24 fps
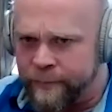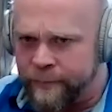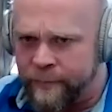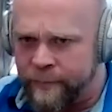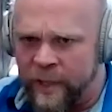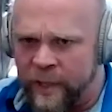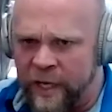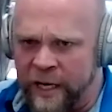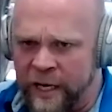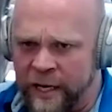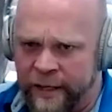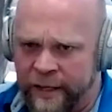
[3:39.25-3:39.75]

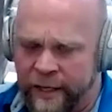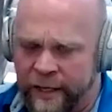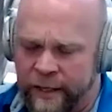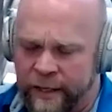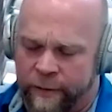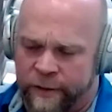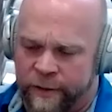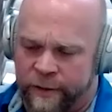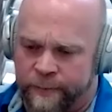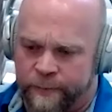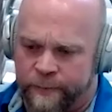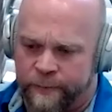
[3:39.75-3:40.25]
And then when I
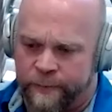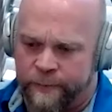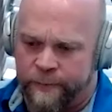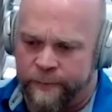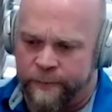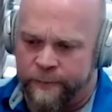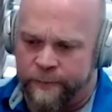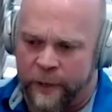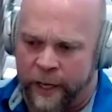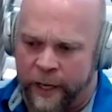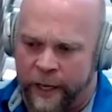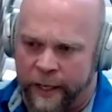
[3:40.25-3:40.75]
was
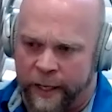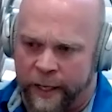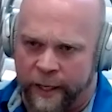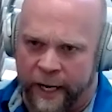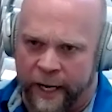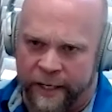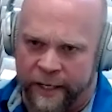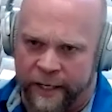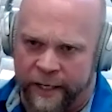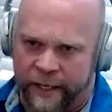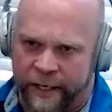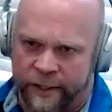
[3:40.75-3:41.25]
uh, in high
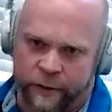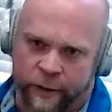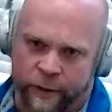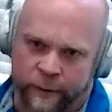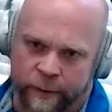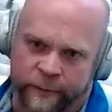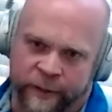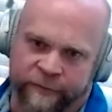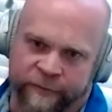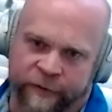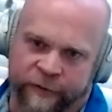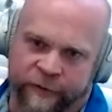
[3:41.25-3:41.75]
school, I played
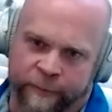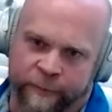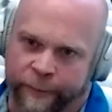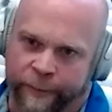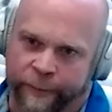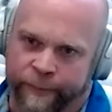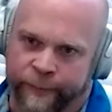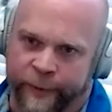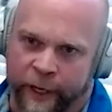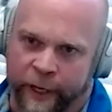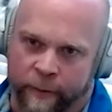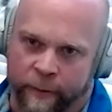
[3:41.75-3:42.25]
football and I
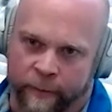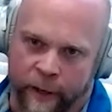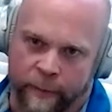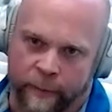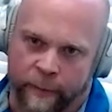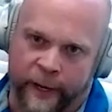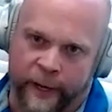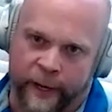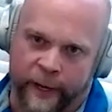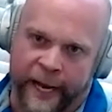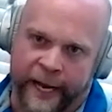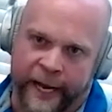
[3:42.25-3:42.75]
hurt my
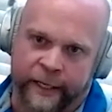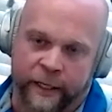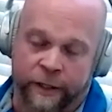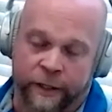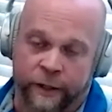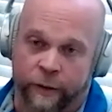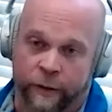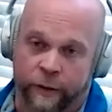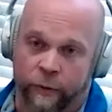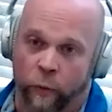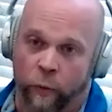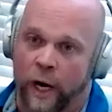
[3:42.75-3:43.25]
back and I couldn't
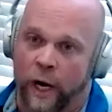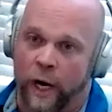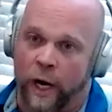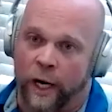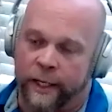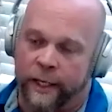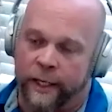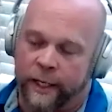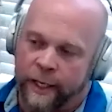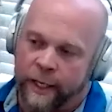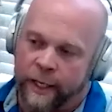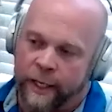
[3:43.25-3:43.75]
walk.
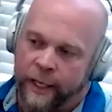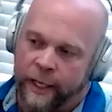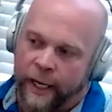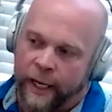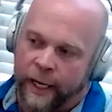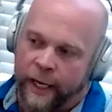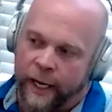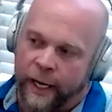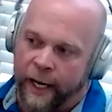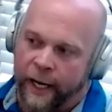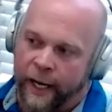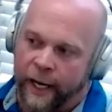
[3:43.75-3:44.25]

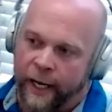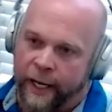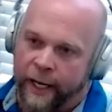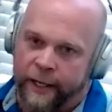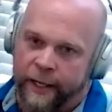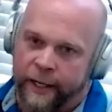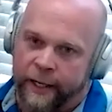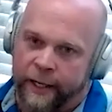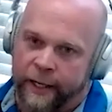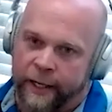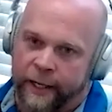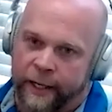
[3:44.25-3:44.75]
And I
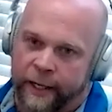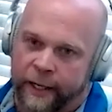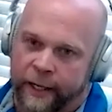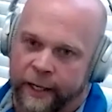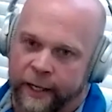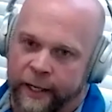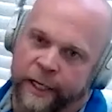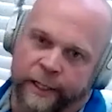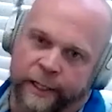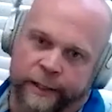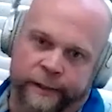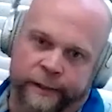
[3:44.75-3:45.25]
went and
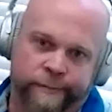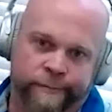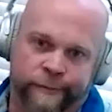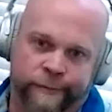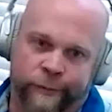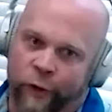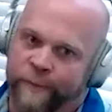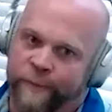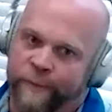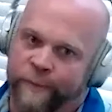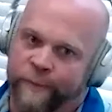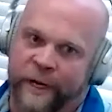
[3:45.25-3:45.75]
saw
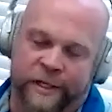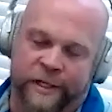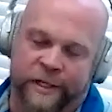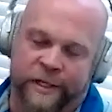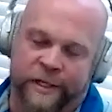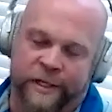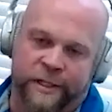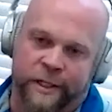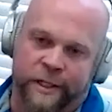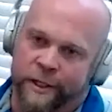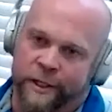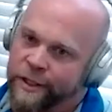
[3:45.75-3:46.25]
orthopedic
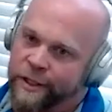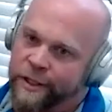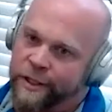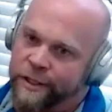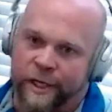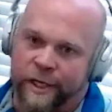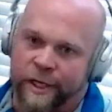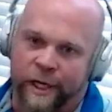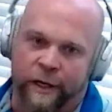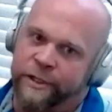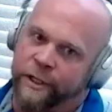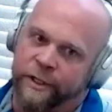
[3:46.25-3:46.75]
surgeons,
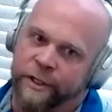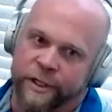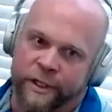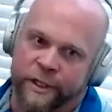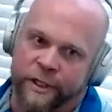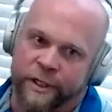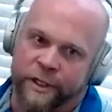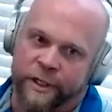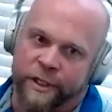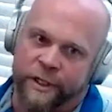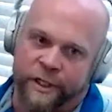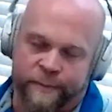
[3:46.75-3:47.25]
neurosurgeons,
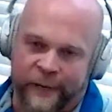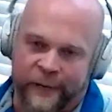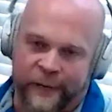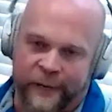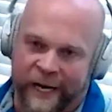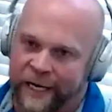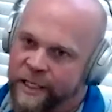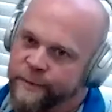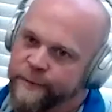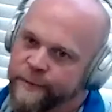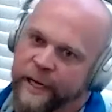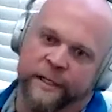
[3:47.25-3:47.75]
pain
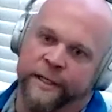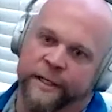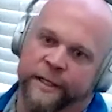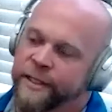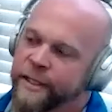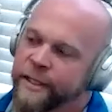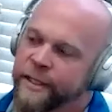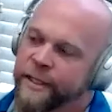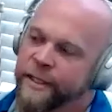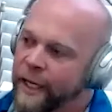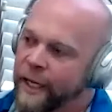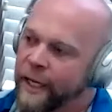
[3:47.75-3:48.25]

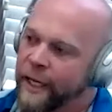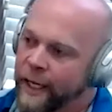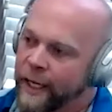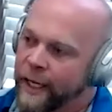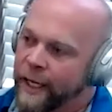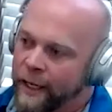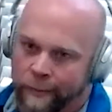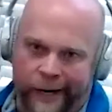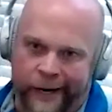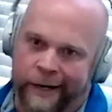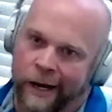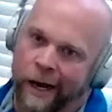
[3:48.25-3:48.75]
specialists,
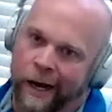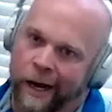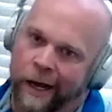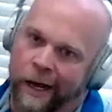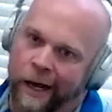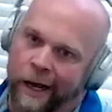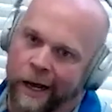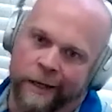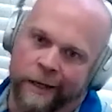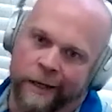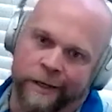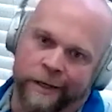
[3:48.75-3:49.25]

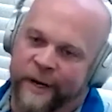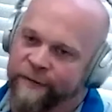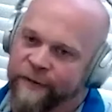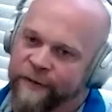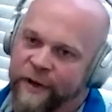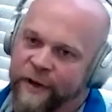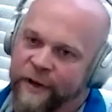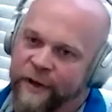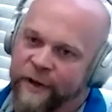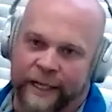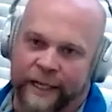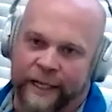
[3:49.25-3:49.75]
radiologists. Man, if you
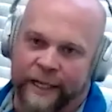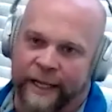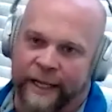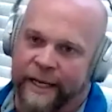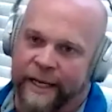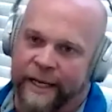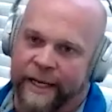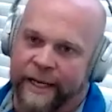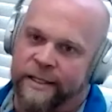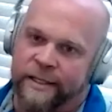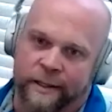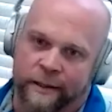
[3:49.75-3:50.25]
had a
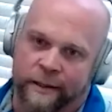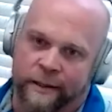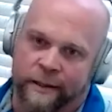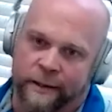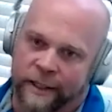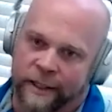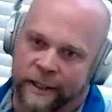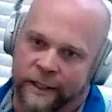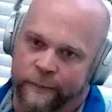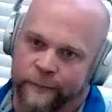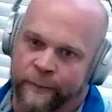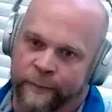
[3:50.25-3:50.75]
license to look at
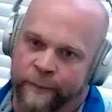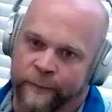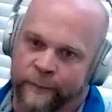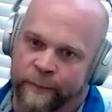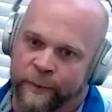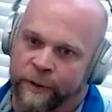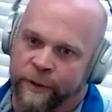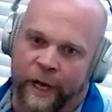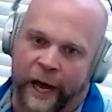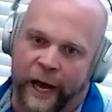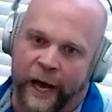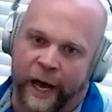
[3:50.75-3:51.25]
people,
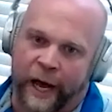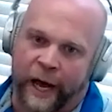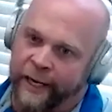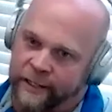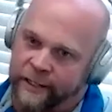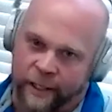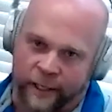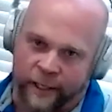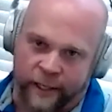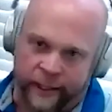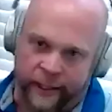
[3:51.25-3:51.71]
I saw you.